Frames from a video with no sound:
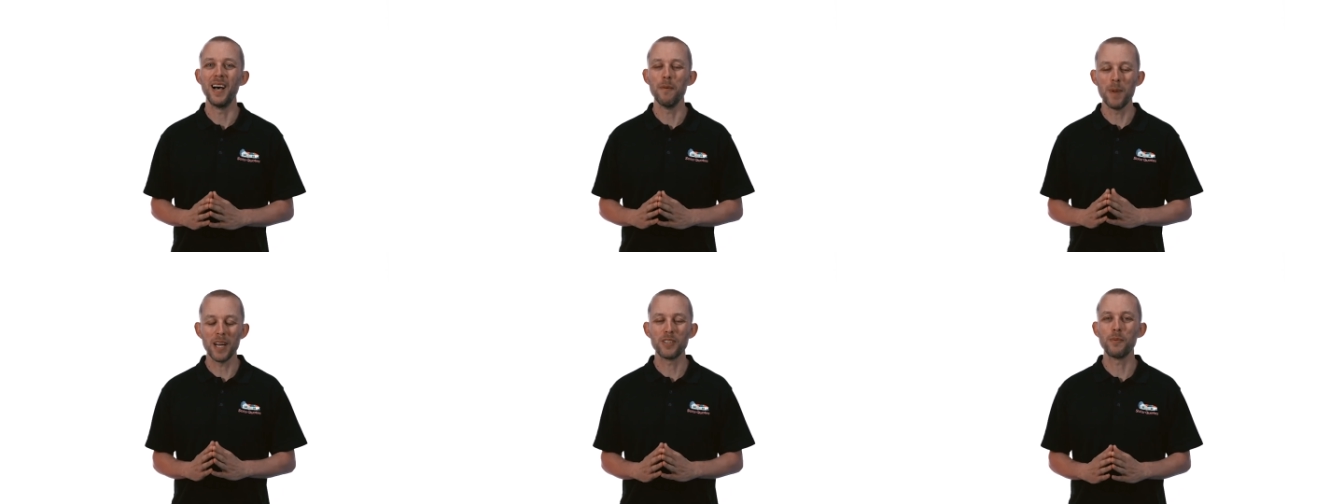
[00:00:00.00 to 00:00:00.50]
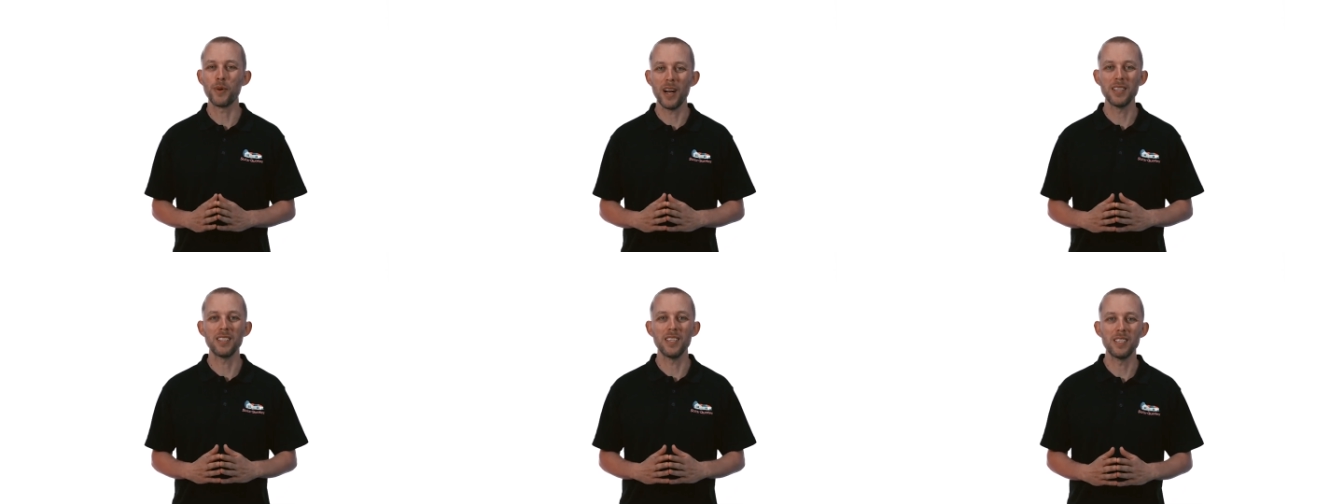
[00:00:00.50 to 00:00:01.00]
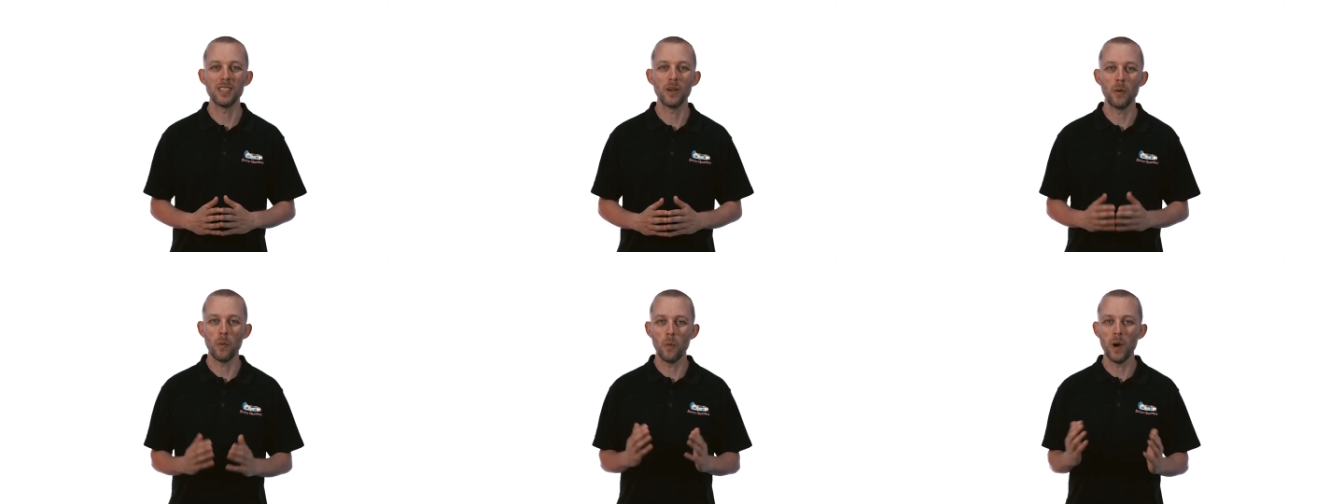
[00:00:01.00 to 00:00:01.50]
and battery prices
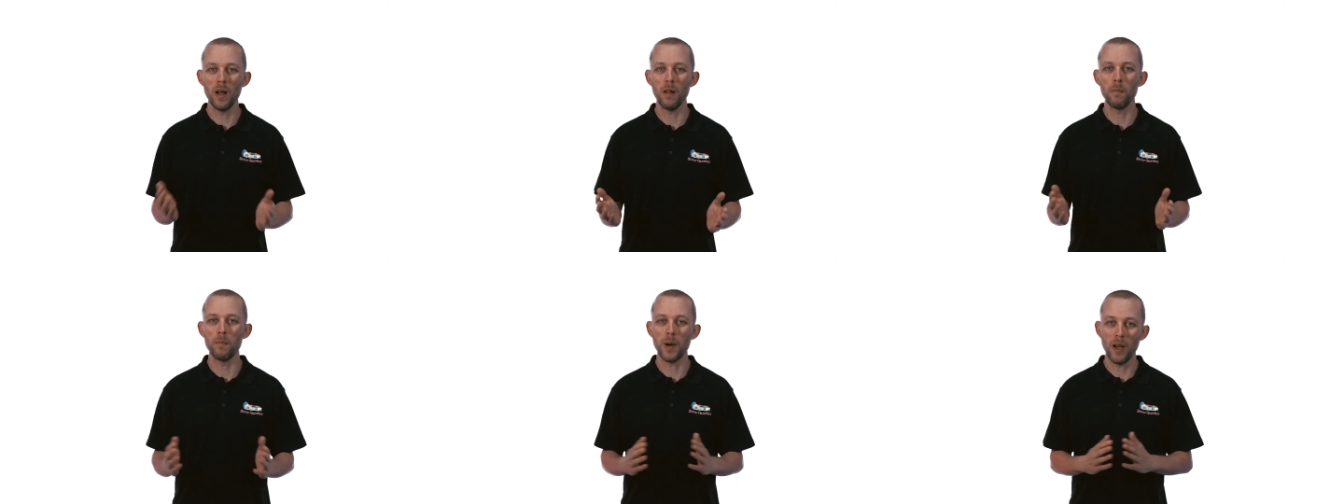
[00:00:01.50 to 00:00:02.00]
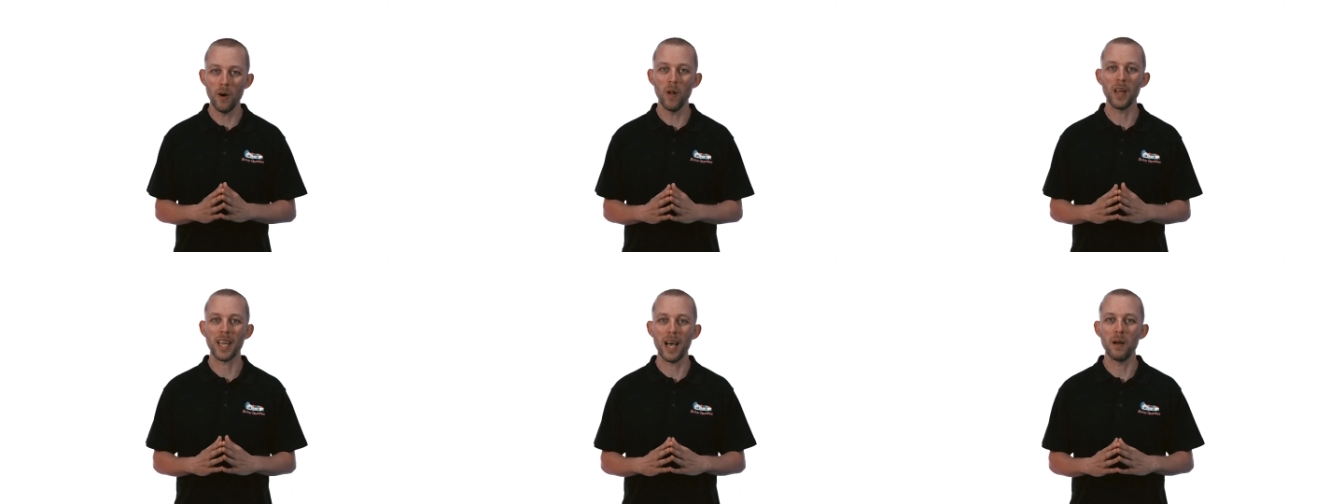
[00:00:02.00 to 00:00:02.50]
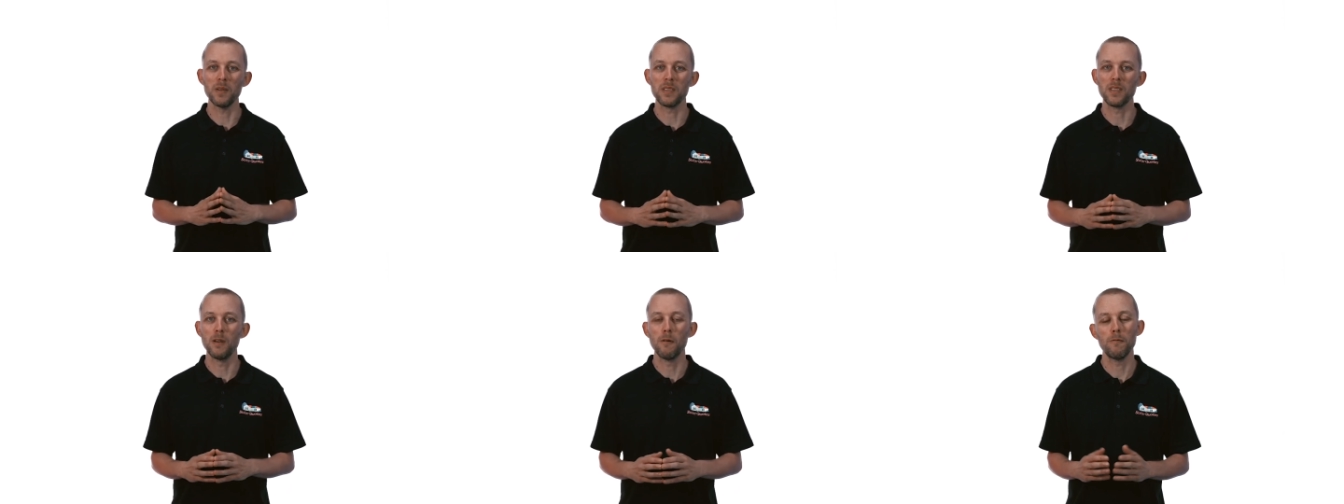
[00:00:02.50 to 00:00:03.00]
will, by all
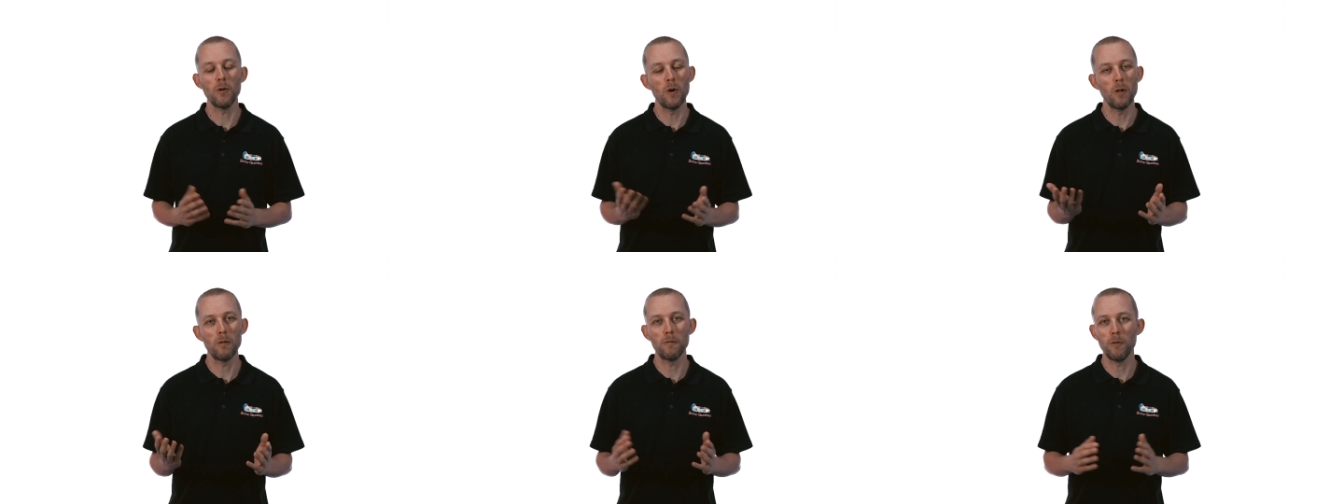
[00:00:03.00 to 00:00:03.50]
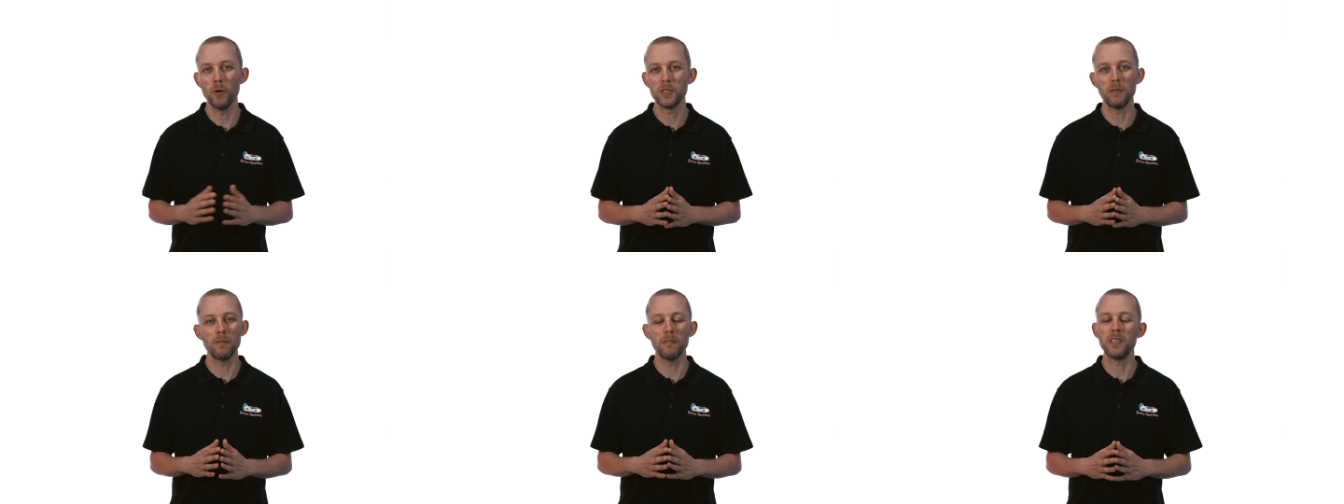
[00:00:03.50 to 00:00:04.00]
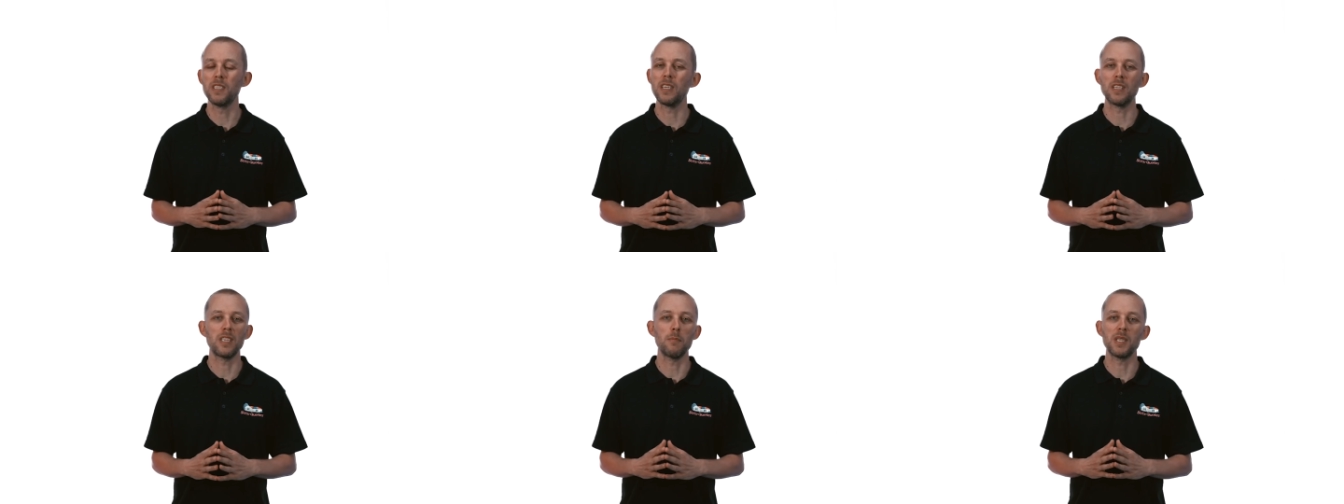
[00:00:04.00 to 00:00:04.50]
accounts, fall 40, 50,
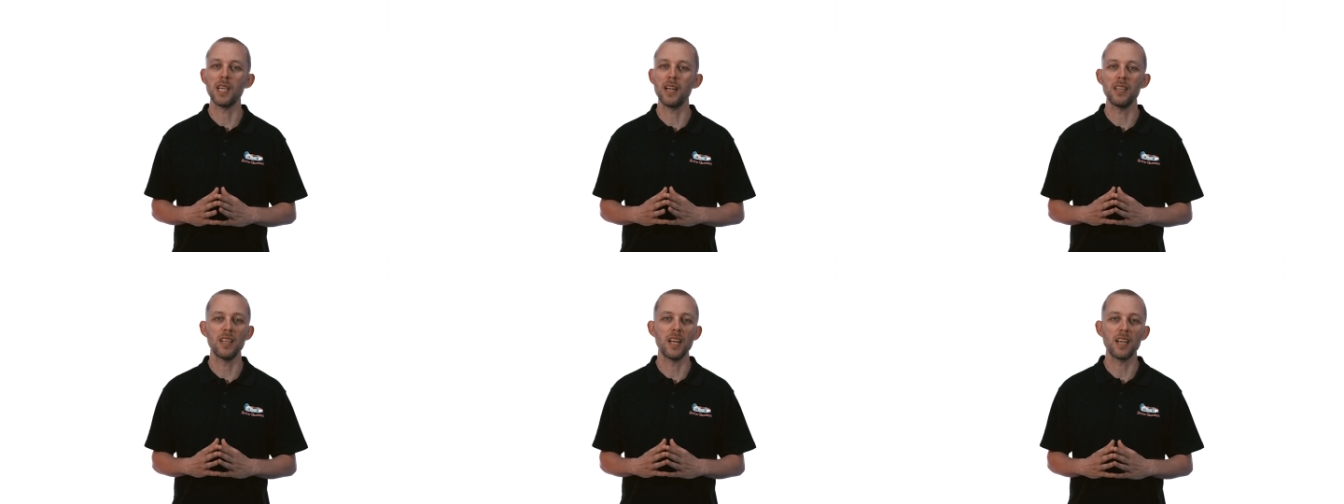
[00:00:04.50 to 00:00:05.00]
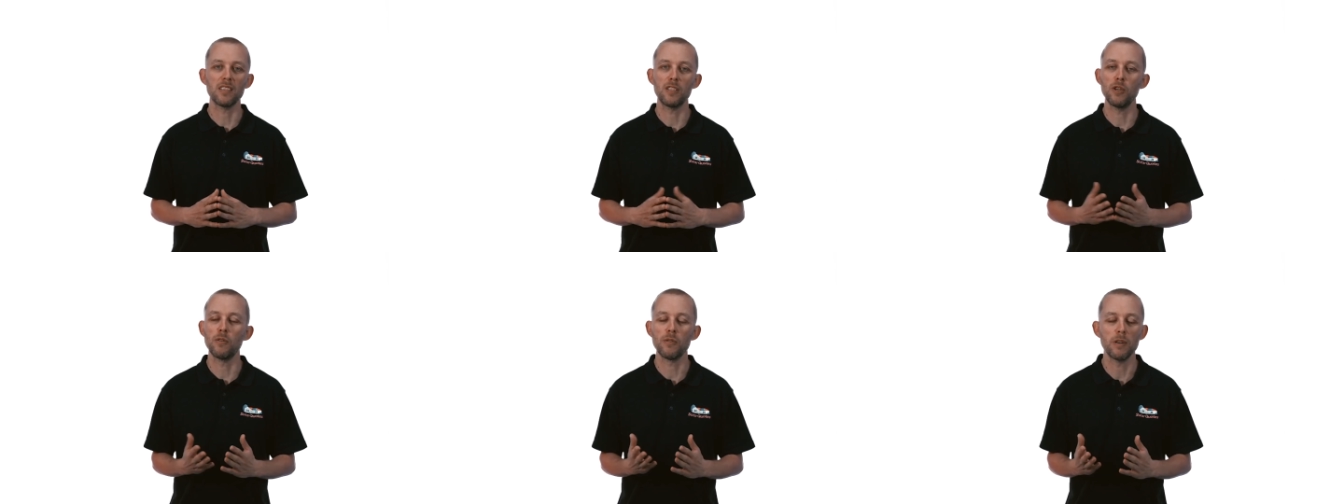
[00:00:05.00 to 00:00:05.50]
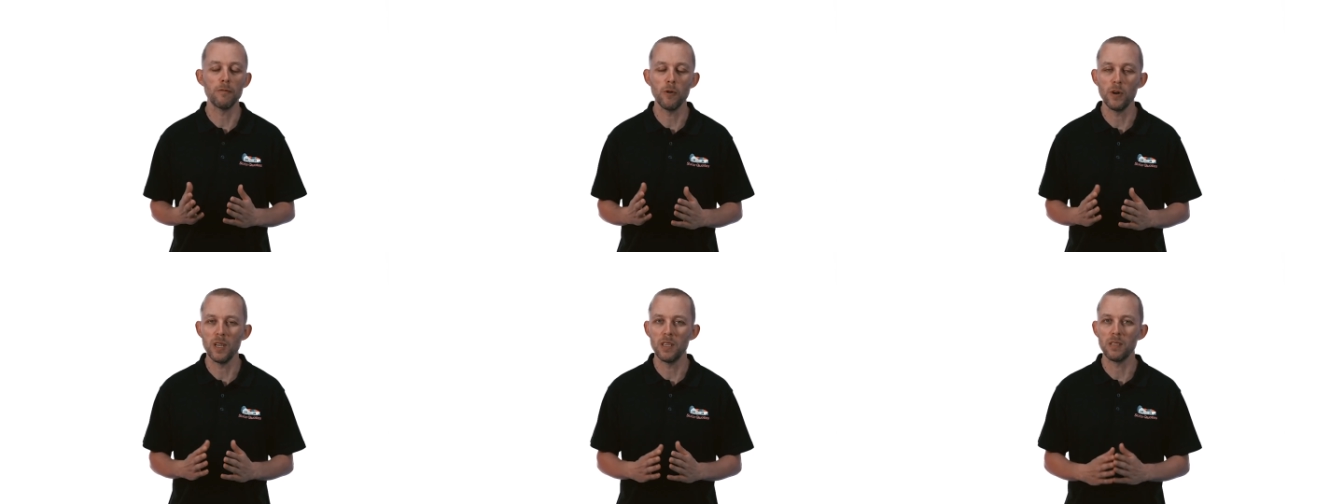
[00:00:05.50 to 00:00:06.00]
60% in the next 2, 3,
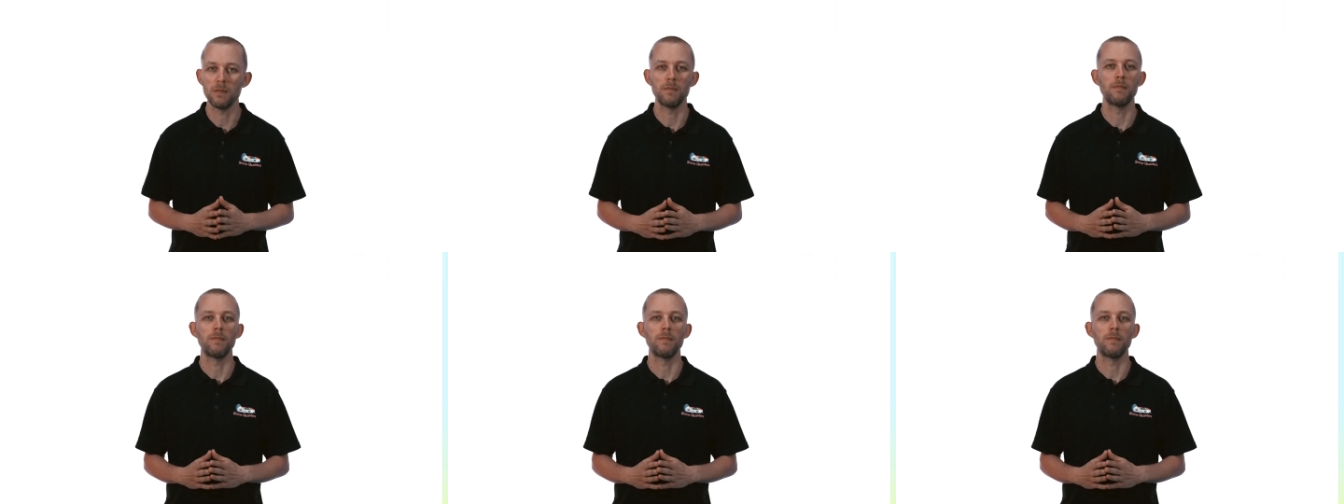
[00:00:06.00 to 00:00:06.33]
4 years.